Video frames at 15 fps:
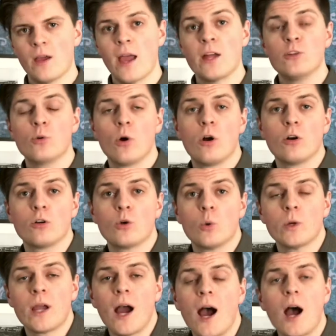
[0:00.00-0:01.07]
you are
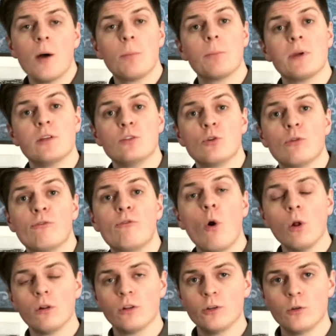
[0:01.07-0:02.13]
going up in your
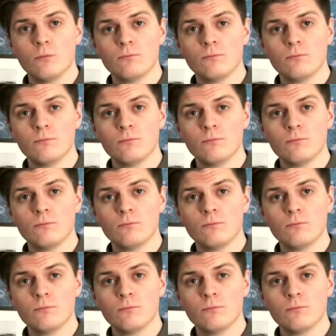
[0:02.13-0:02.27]
volume.